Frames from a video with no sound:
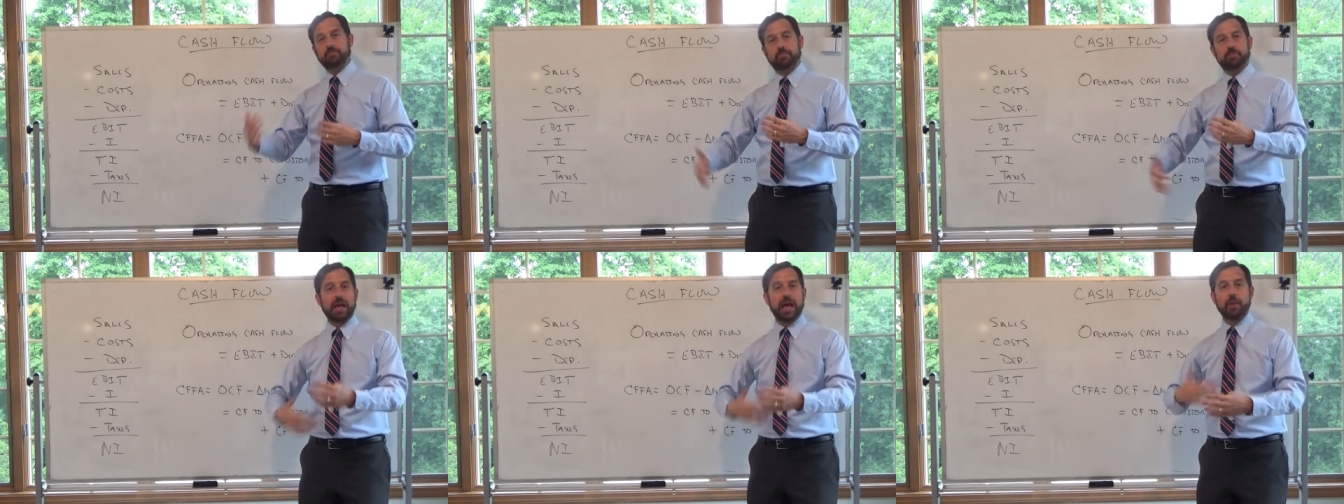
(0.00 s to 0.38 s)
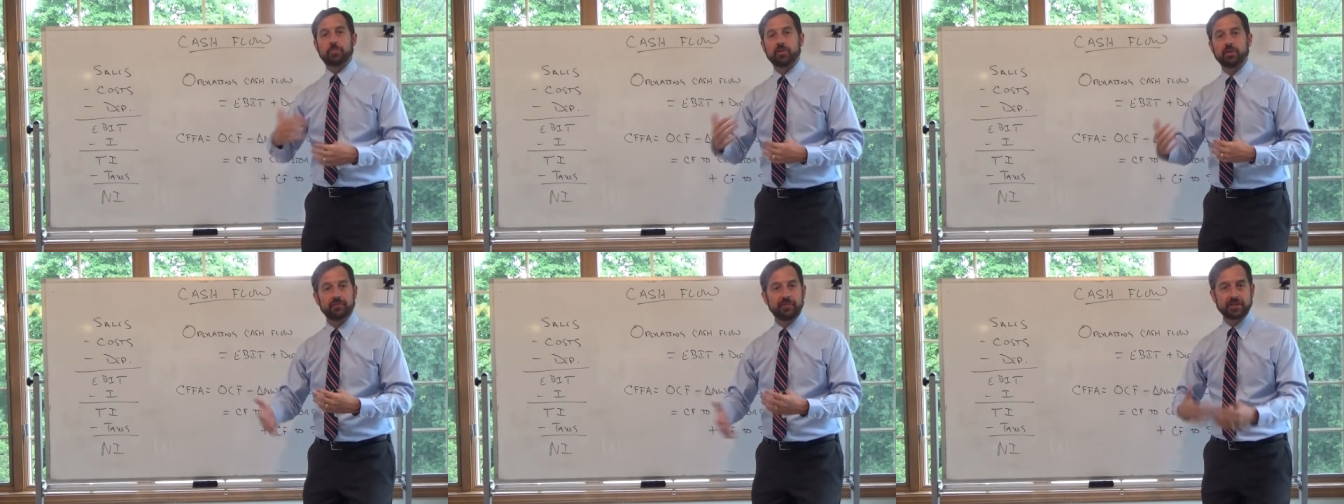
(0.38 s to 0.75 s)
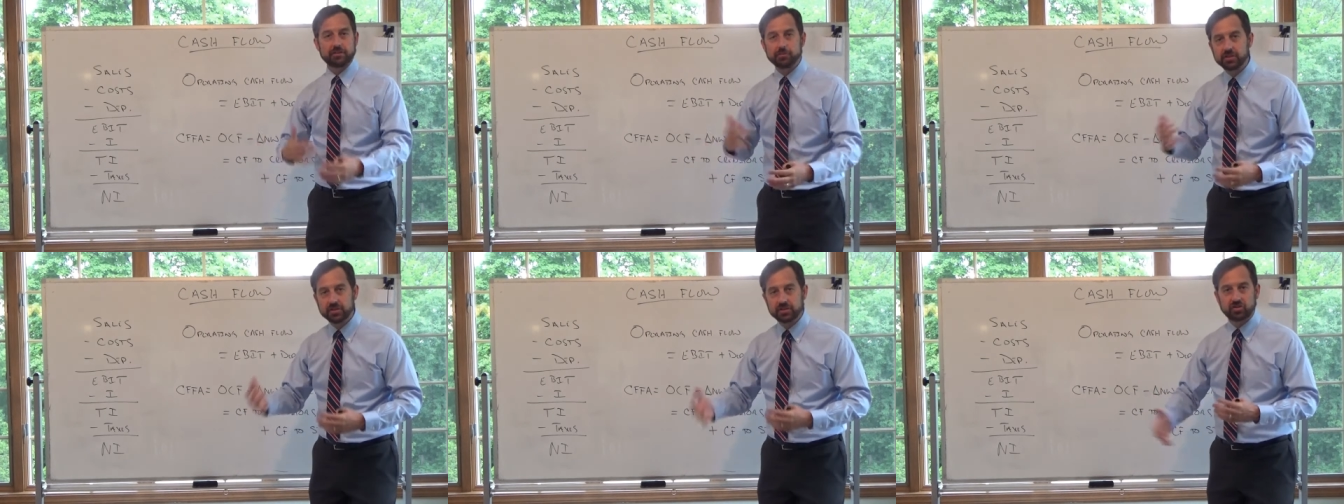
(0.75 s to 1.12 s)
capital
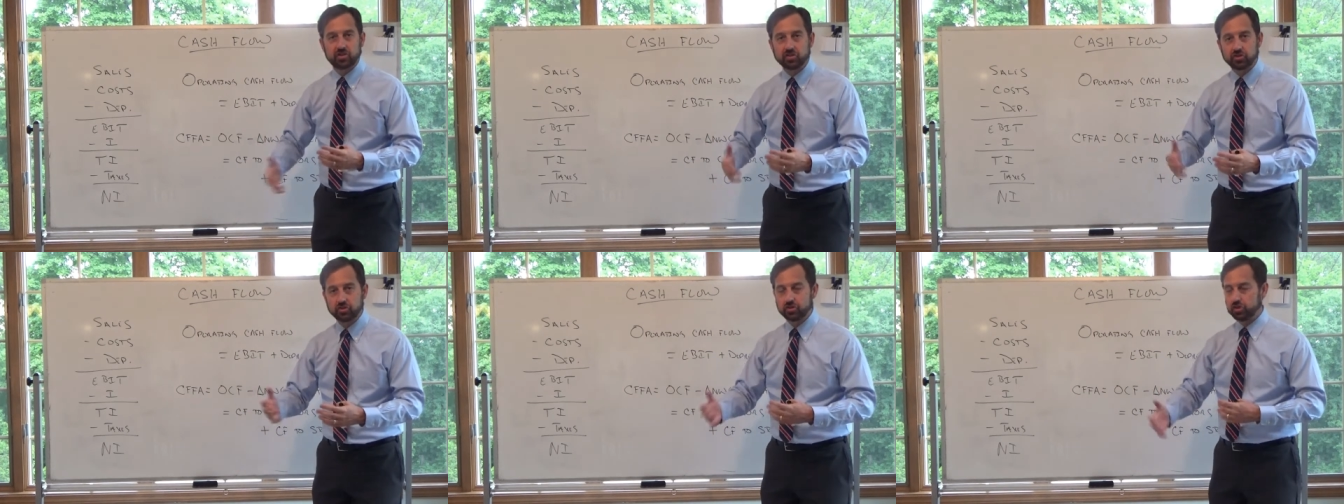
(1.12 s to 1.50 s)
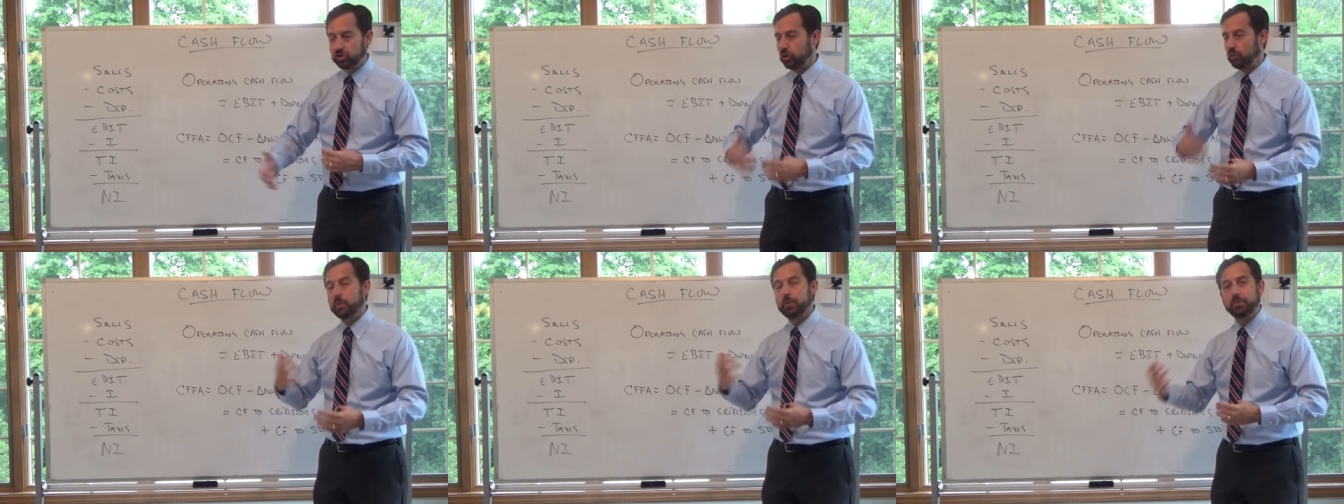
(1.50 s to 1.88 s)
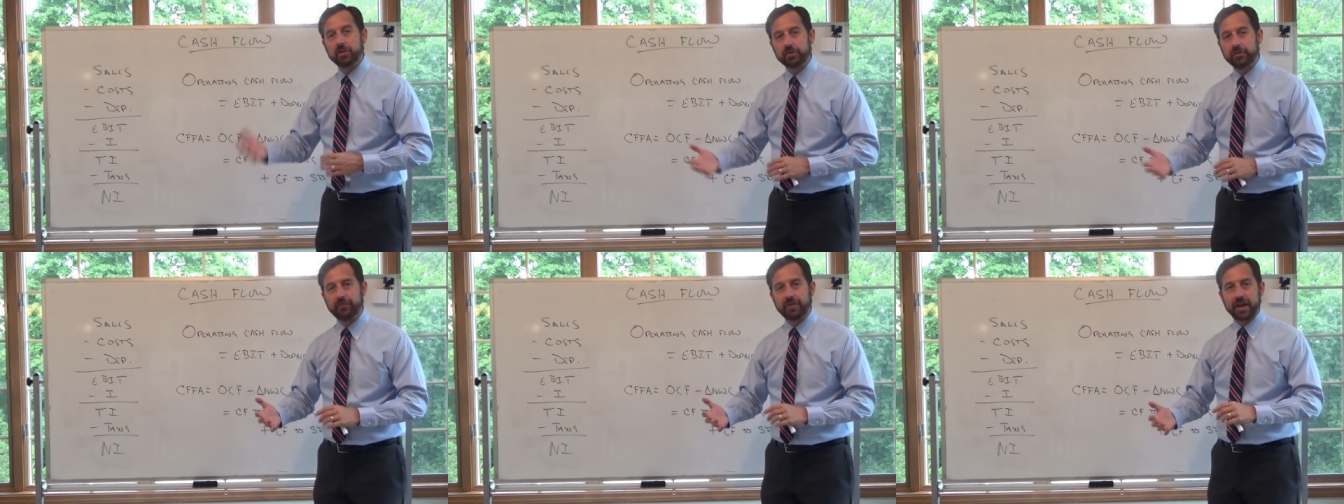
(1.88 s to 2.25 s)
investment decisions, should we
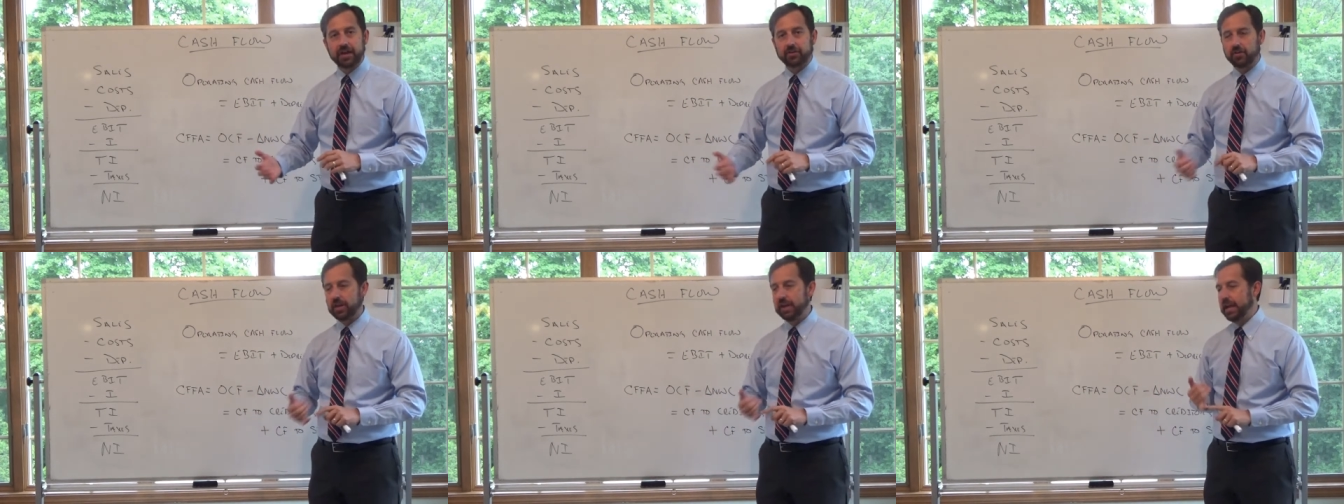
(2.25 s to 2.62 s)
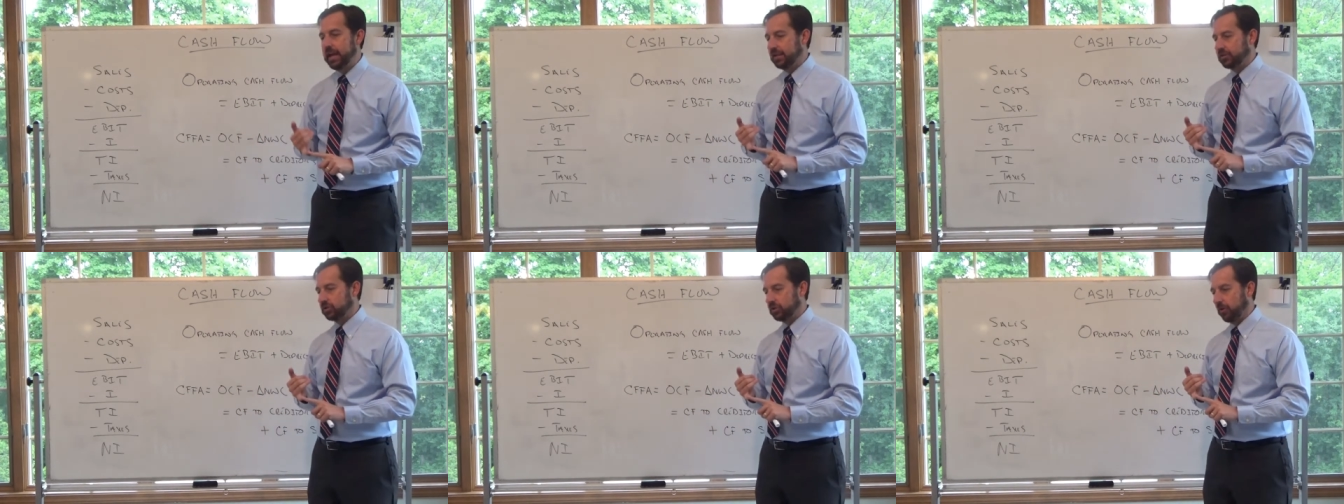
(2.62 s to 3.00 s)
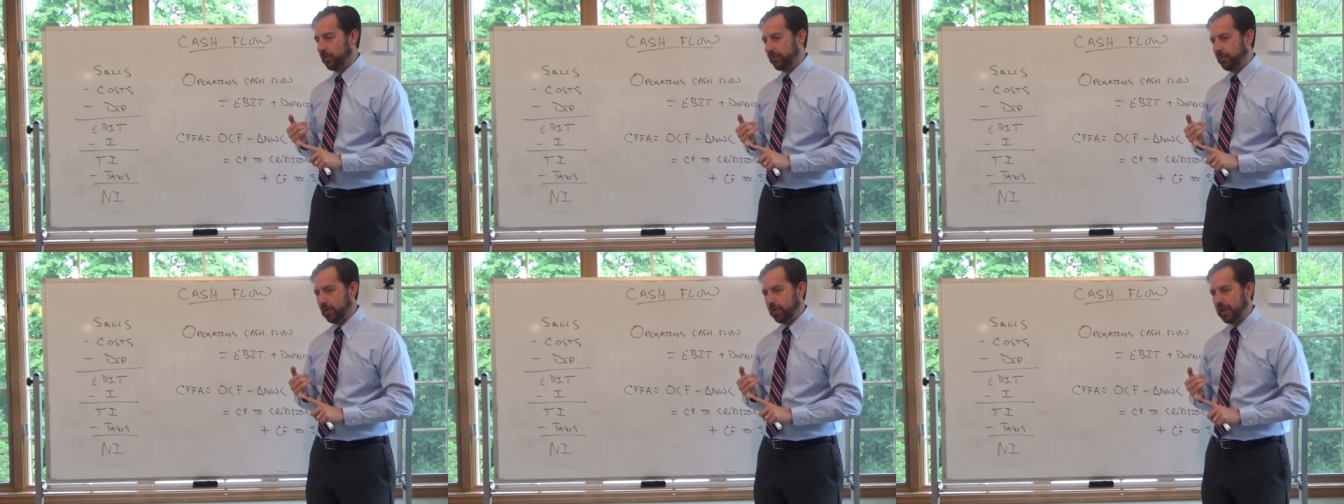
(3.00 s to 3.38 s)
build a factory, and so
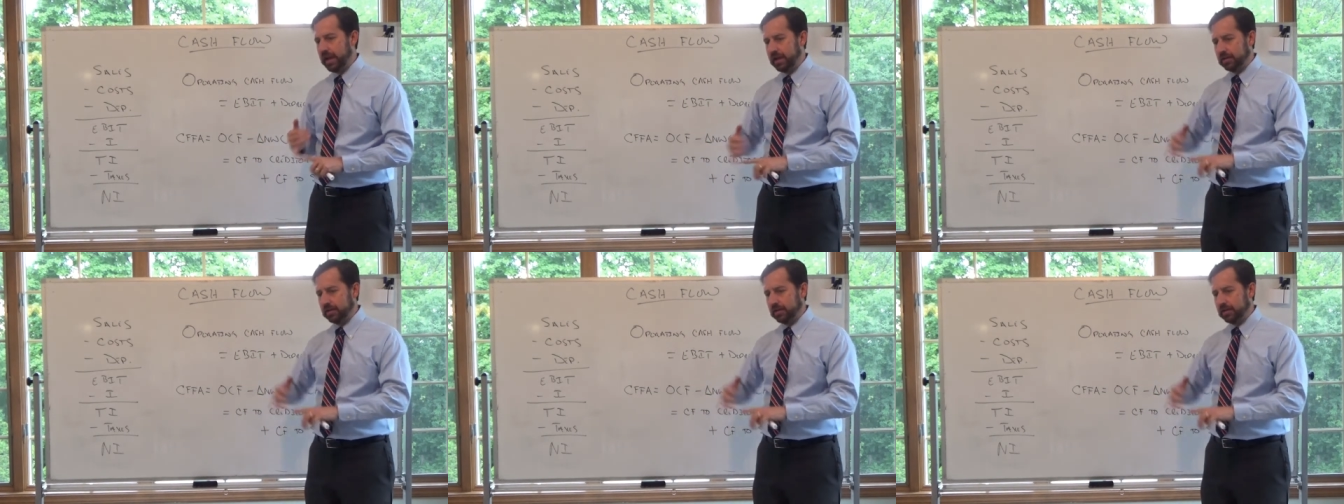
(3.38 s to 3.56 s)
forth.